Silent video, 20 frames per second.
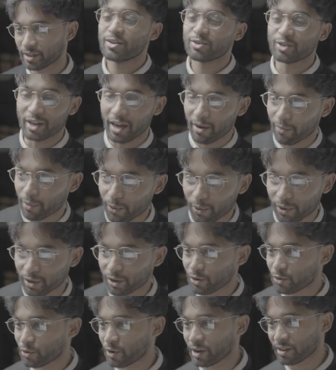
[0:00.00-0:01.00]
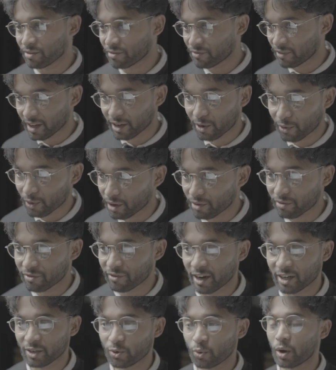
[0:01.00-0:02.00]
So now we want to create the flickering
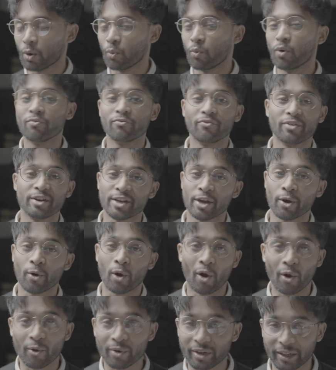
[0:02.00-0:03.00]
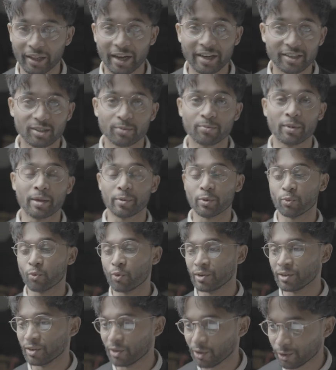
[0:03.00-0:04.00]
effect where one video only lasts maybe
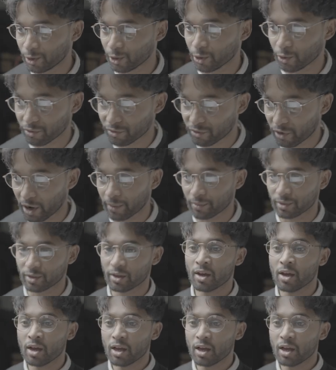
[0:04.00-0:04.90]
one or two frames.